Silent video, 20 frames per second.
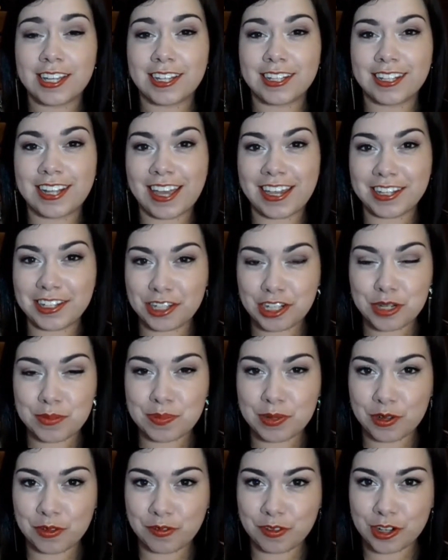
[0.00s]
liner,
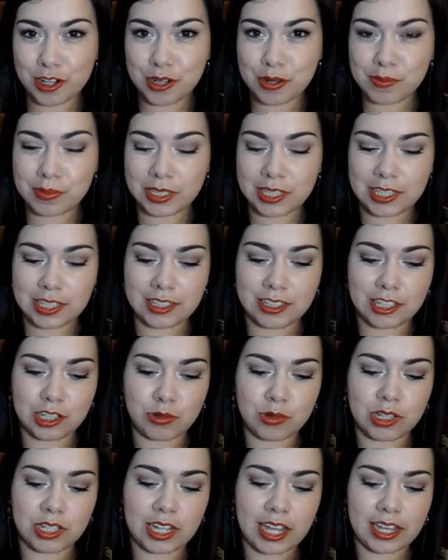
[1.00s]
preferably
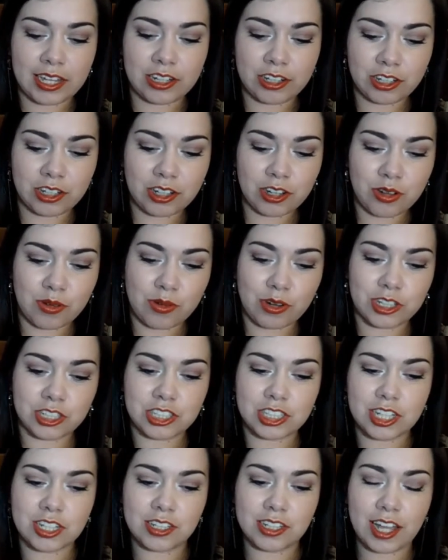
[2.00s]
liquid liner or
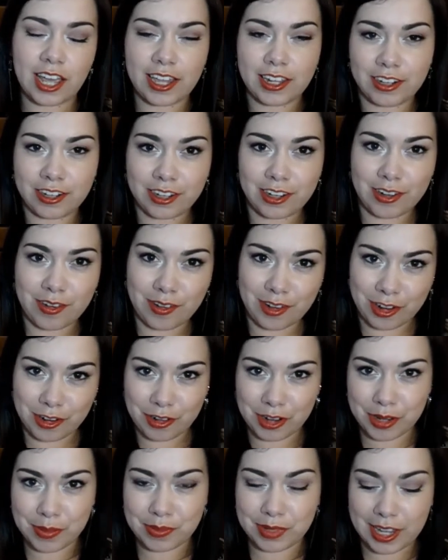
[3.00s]
gel liner or a
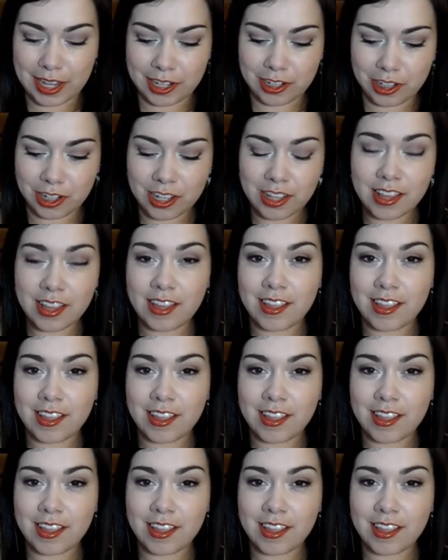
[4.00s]
cream liner,